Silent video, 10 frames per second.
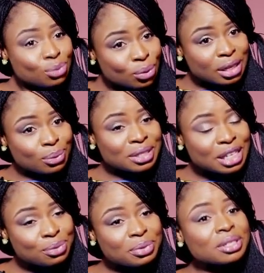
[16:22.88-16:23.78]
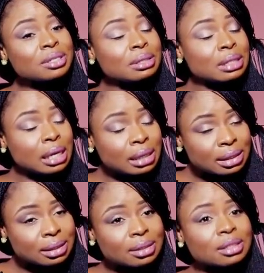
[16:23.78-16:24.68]
the one that was staying, she stayed,
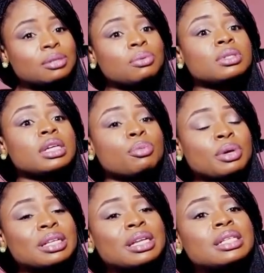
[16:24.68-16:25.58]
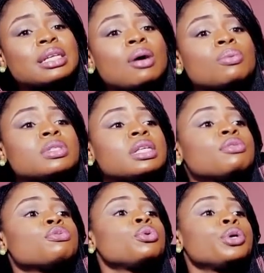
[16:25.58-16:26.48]
she was helping. That's how we
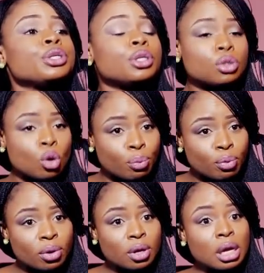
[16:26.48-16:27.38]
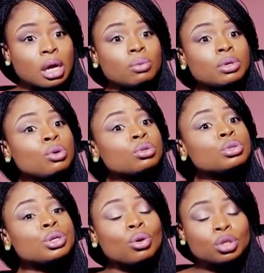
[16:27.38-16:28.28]
started following it up. We go to
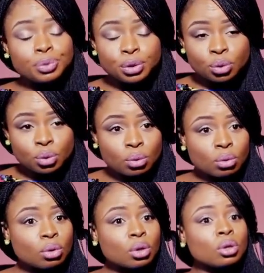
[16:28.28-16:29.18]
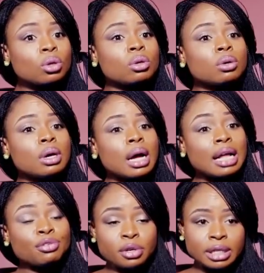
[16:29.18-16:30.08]
the hospital.
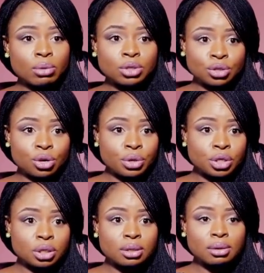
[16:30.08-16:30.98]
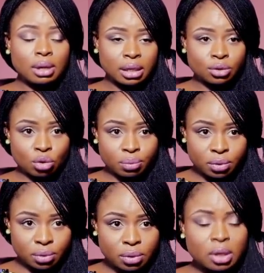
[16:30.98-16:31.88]
At first I was discouraged. I
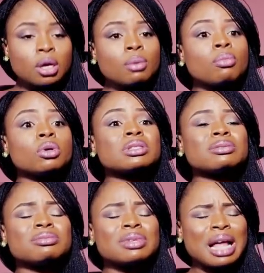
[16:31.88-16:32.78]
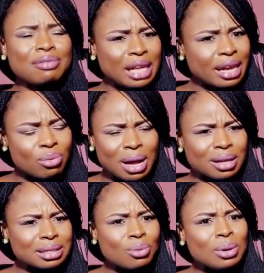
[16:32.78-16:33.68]
stopped. But after a while,
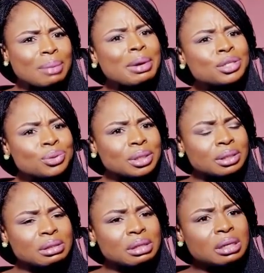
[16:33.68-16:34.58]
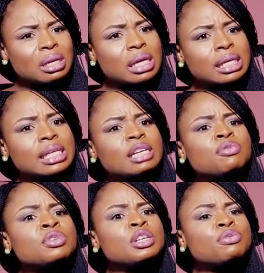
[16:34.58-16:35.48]
I said, what am I doing?
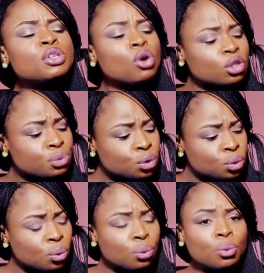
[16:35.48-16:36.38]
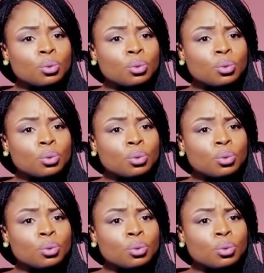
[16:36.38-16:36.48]
Even if the hospital